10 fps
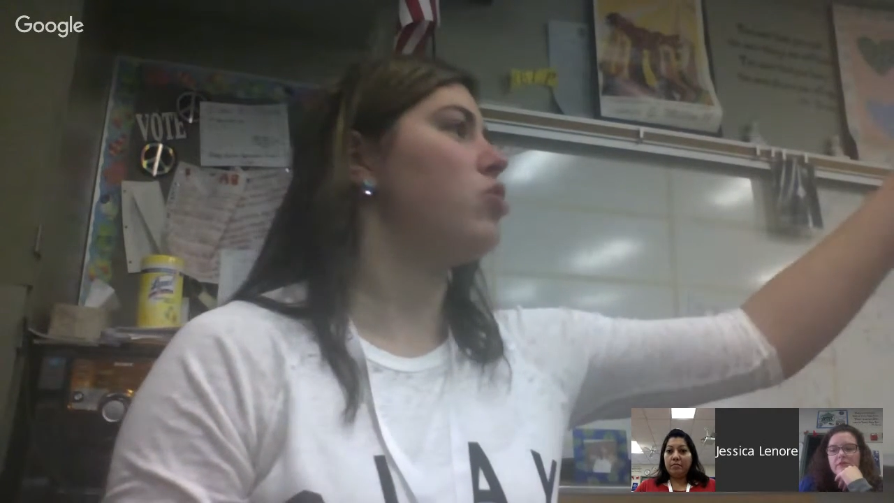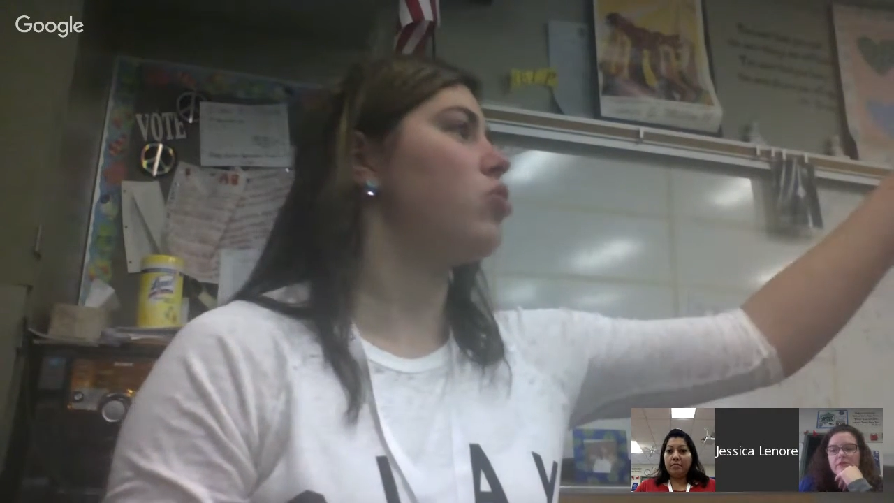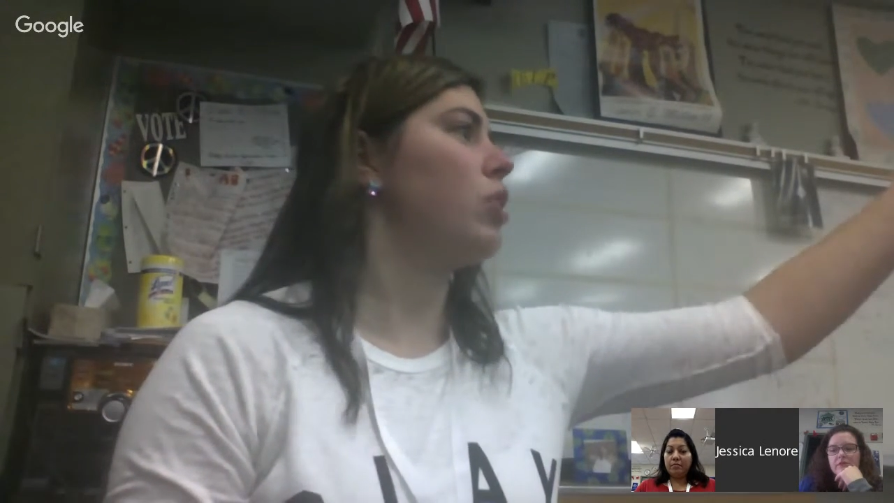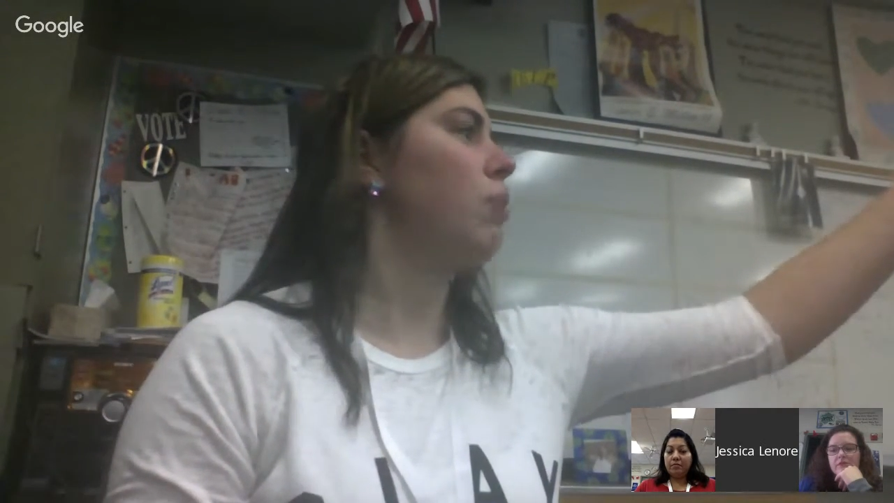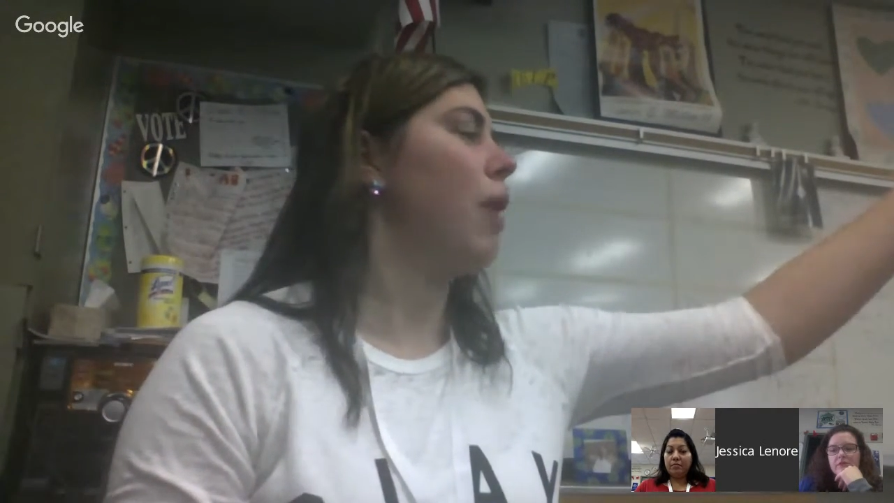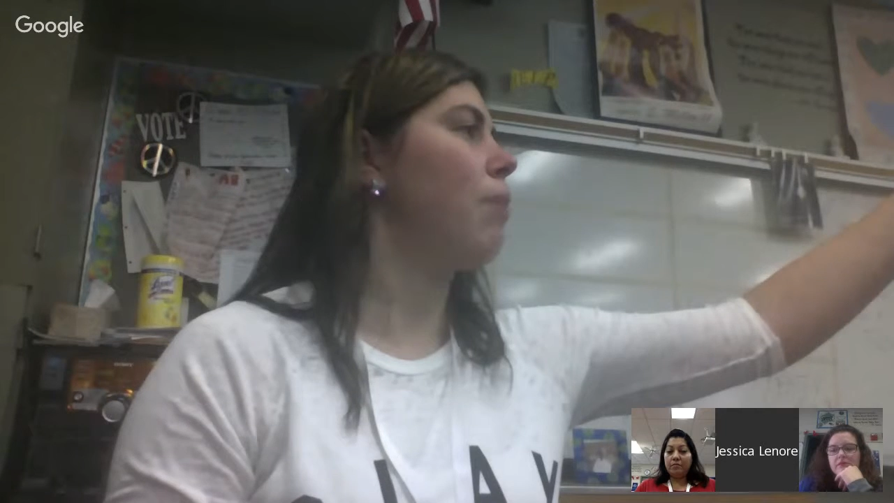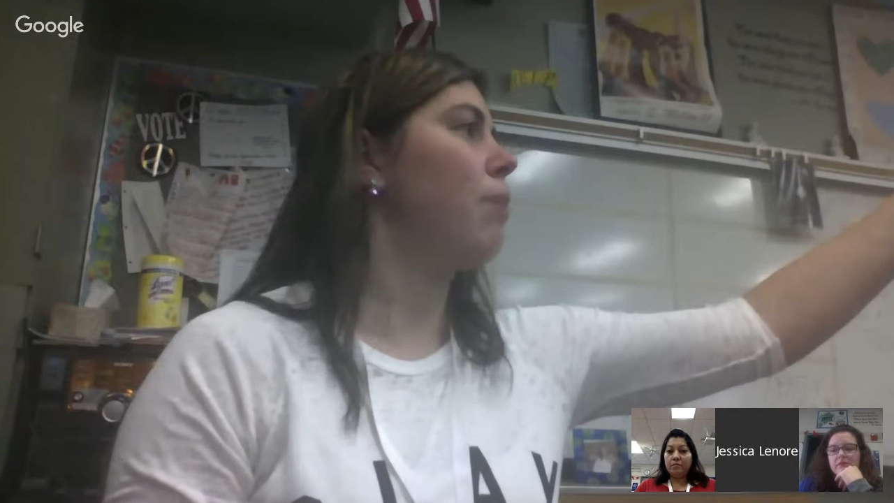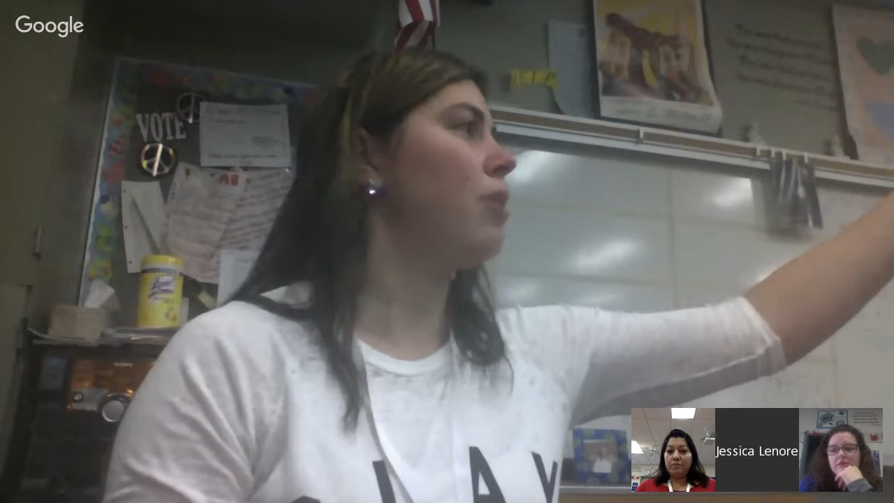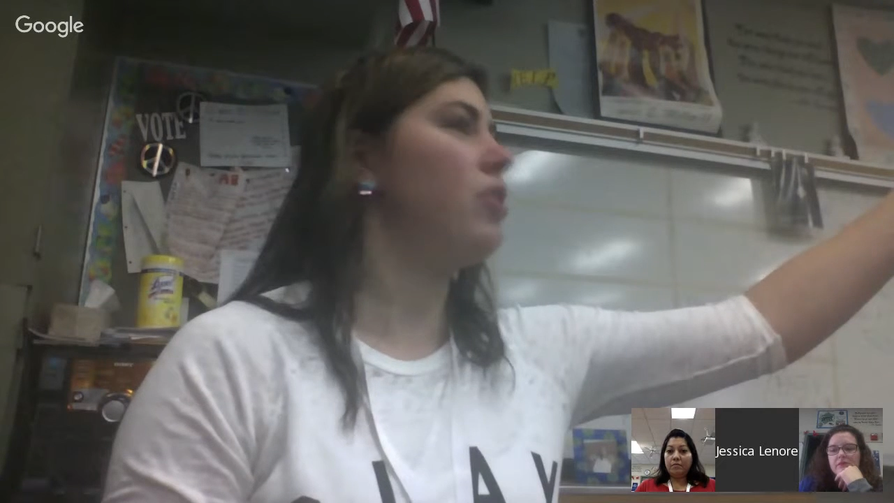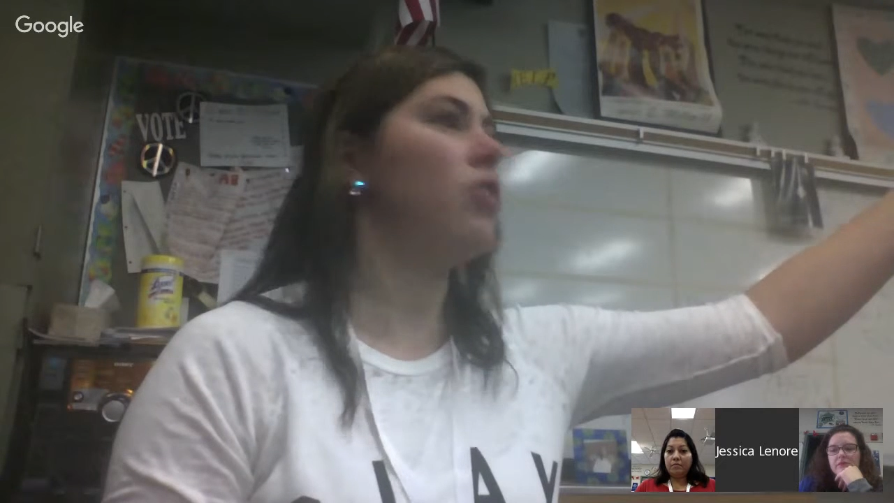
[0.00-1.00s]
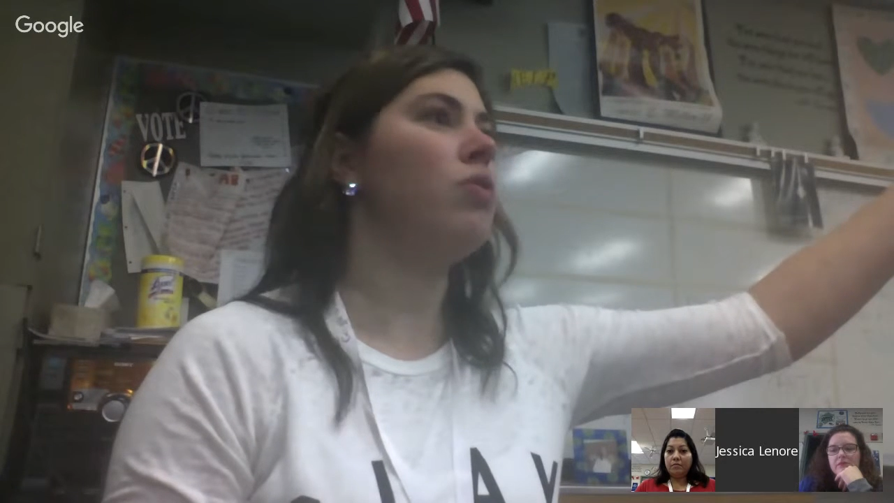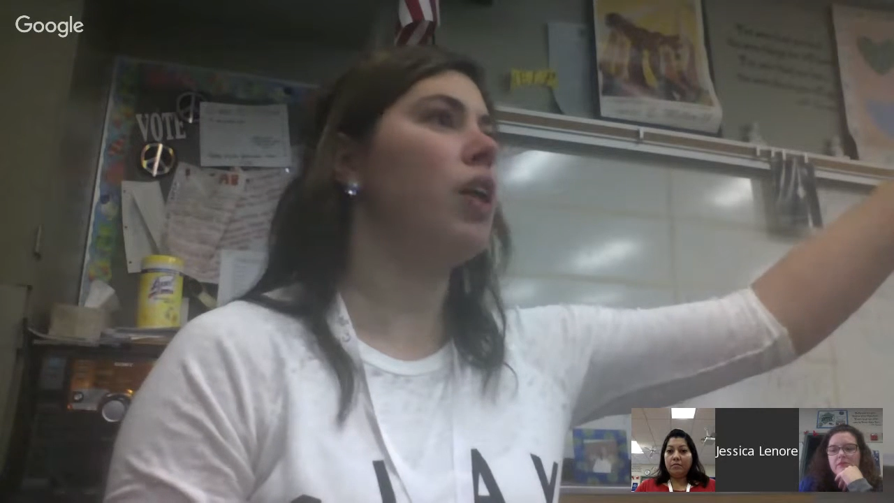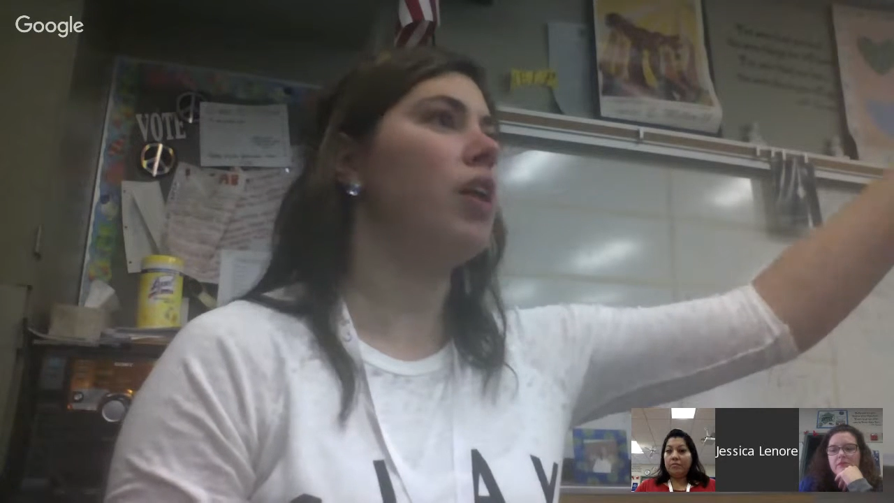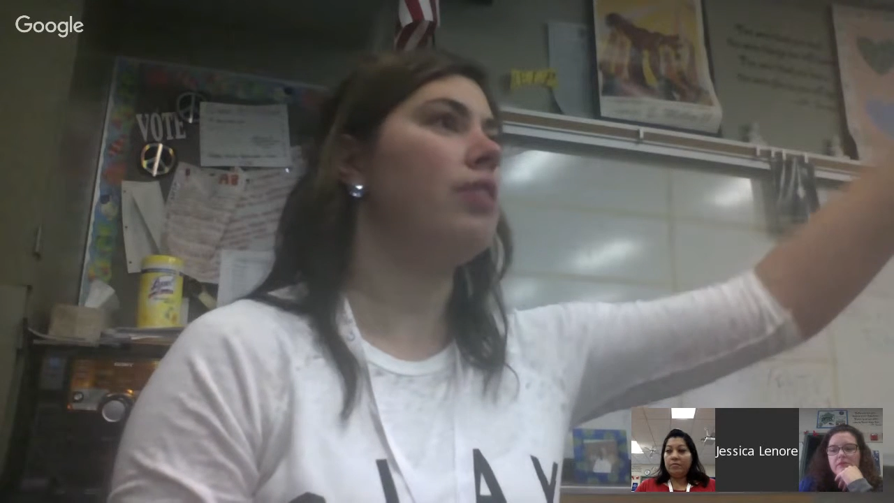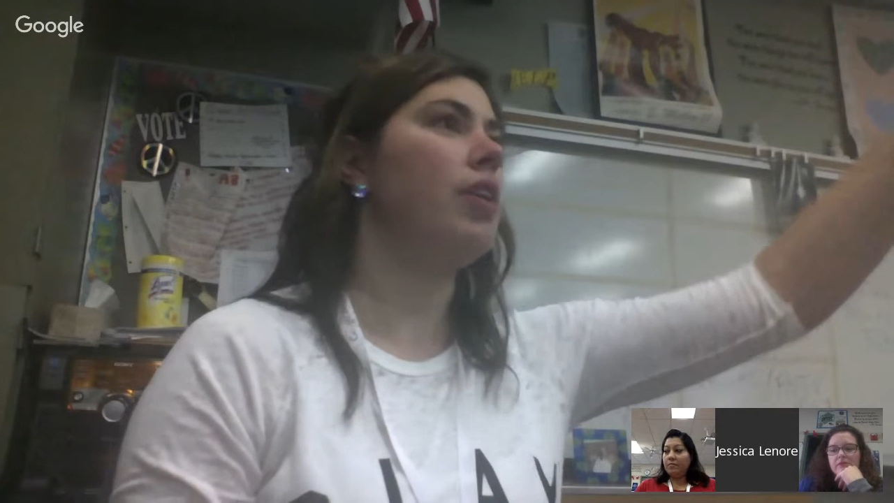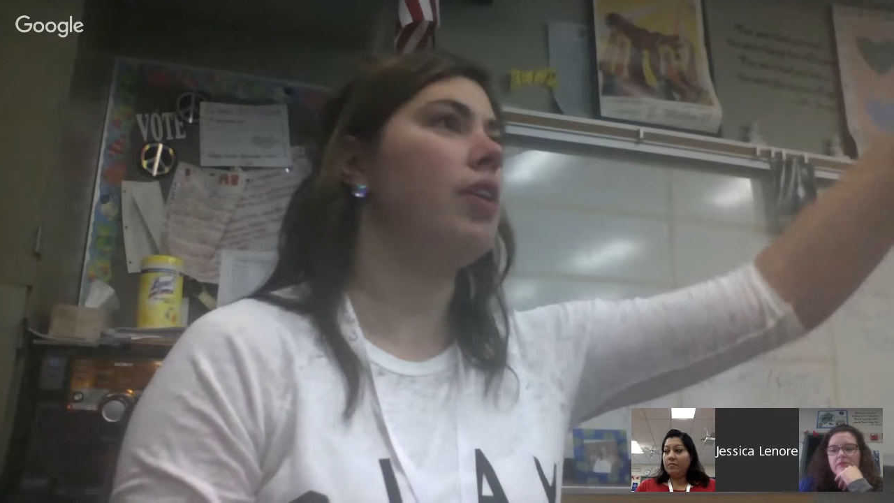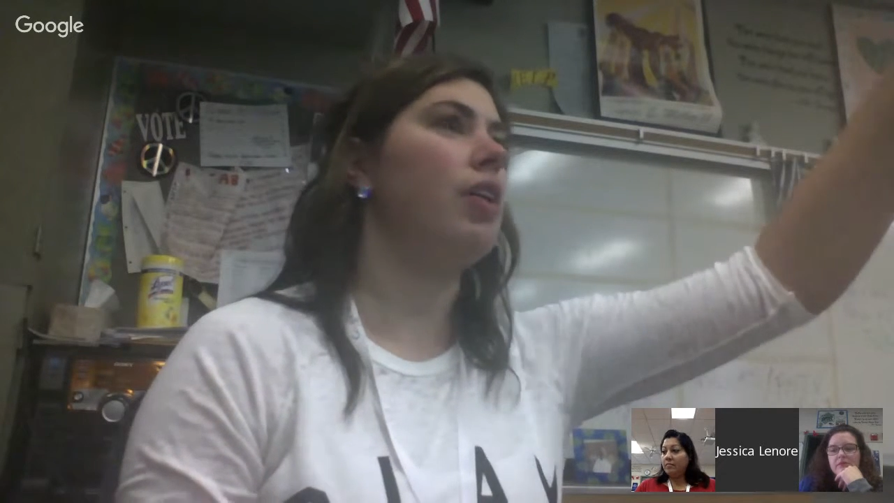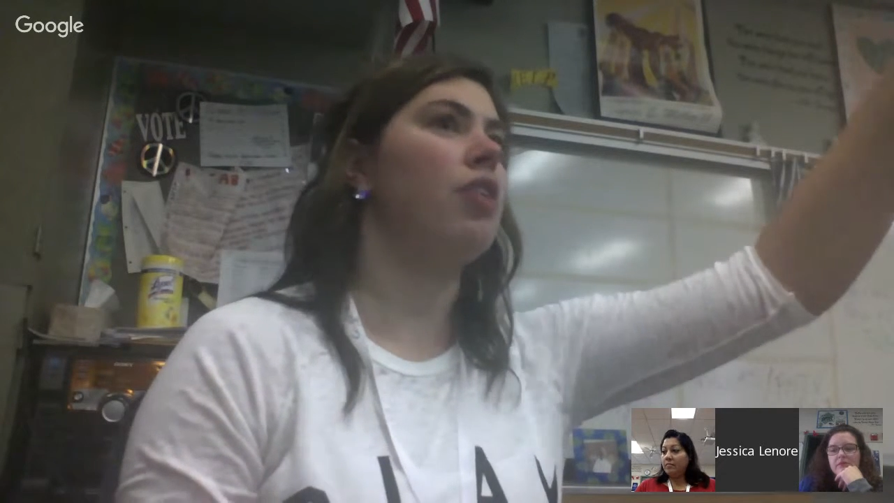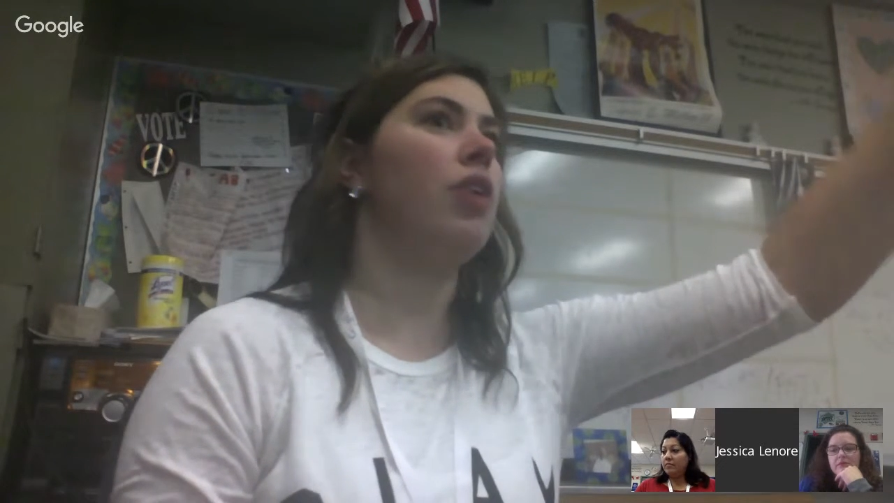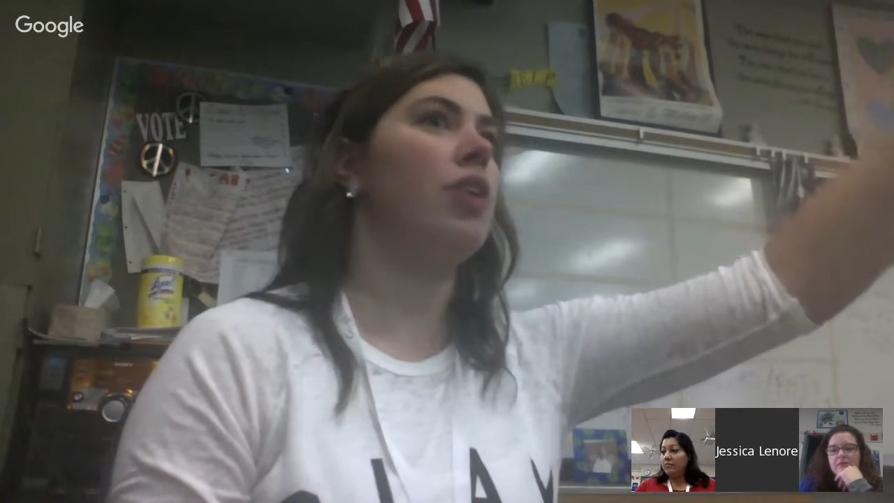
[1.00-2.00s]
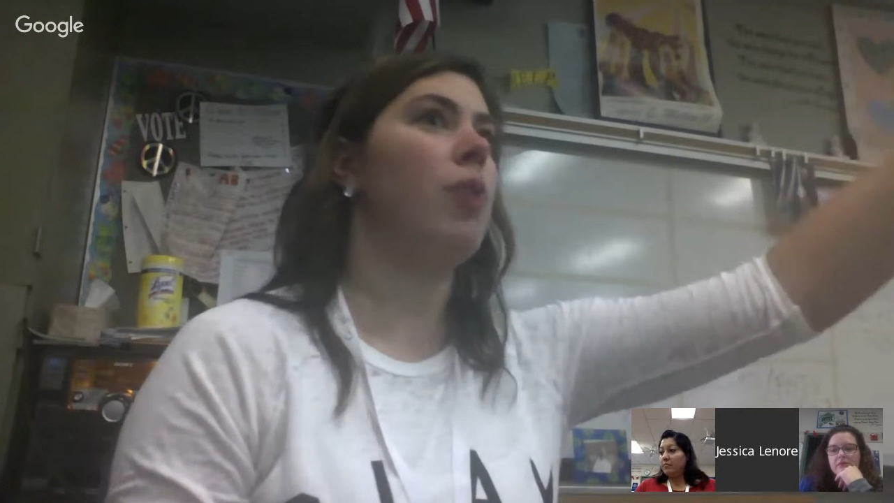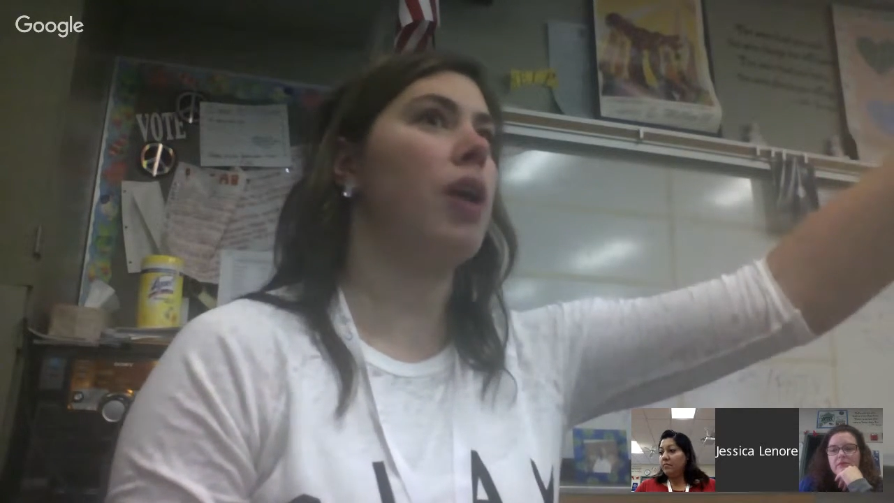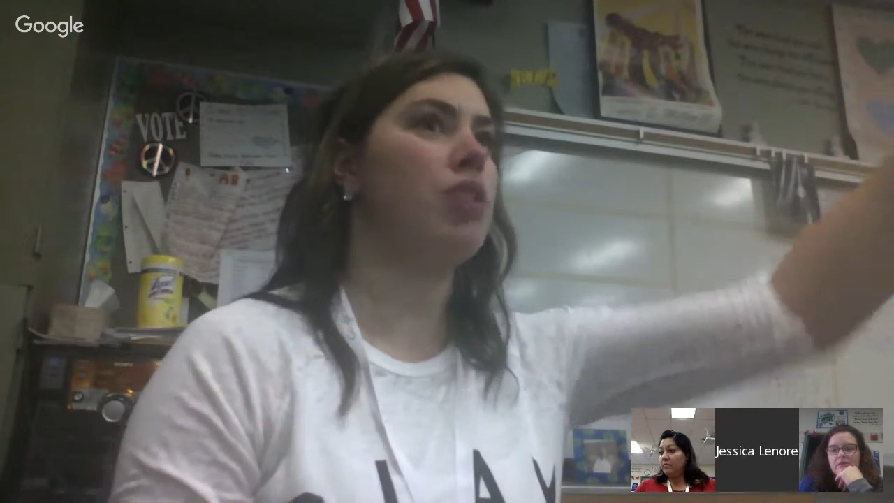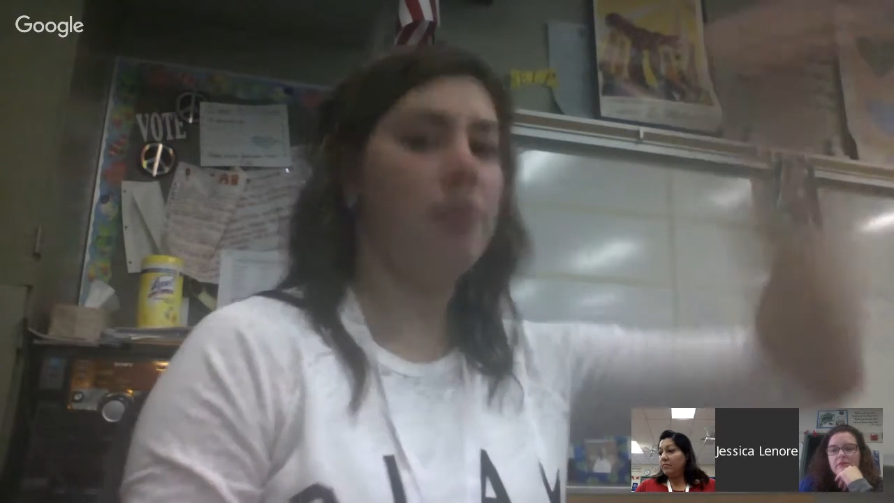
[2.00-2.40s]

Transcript: my screen pop up on you guys yet? Are you guys